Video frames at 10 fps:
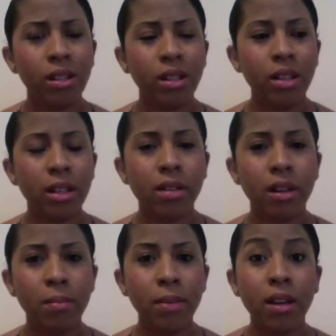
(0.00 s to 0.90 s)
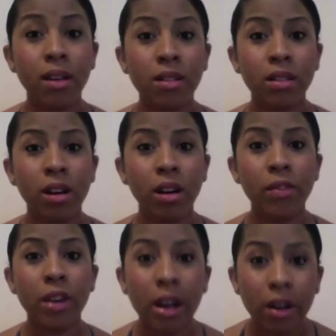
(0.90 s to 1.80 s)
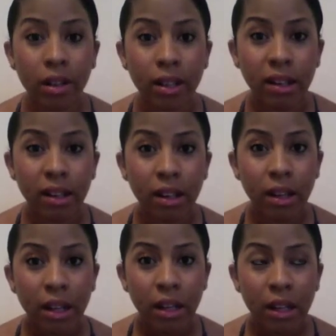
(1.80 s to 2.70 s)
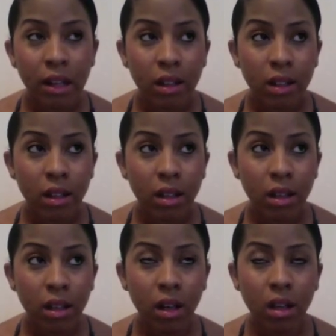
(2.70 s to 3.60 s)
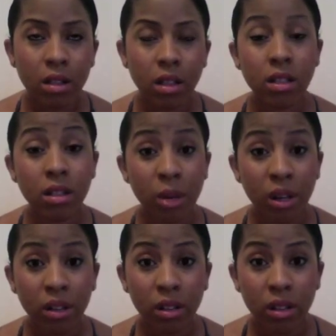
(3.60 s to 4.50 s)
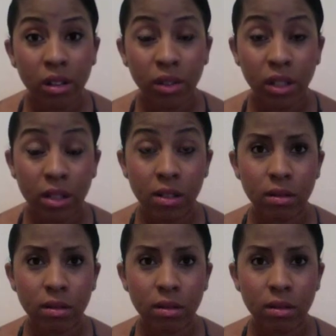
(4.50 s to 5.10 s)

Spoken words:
And they said, because of your haircut. And I was like, because of my haircut? Really?